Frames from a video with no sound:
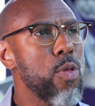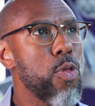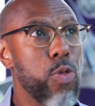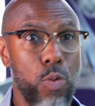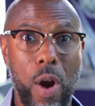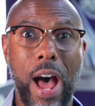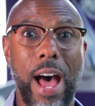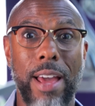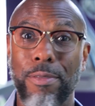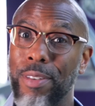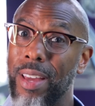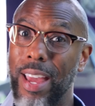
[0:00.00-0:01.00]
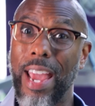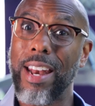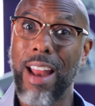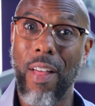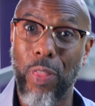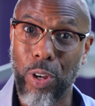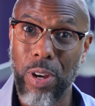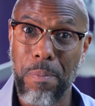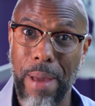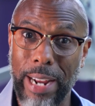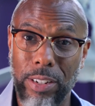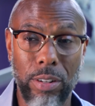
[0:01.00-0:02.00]
thrive, and not the good
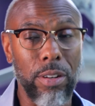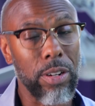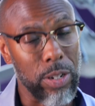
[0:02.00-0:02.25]
bacteria,